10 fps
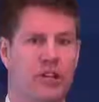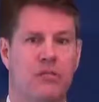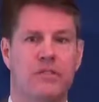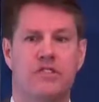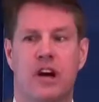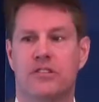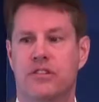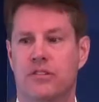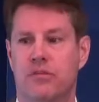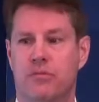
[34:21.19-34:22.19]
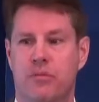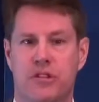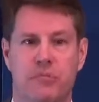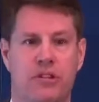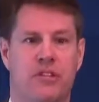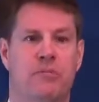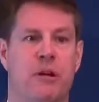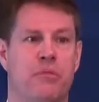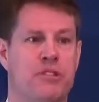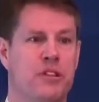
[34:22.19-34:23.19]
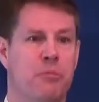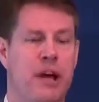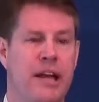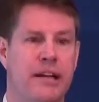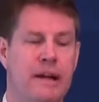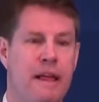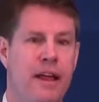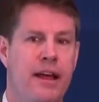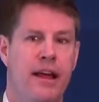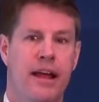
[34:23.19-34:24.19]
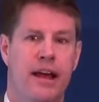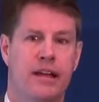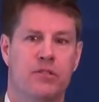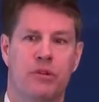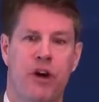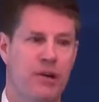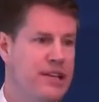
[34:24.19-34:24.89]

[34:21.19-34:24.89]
that we've sought to do with the military members in the bank. And we've always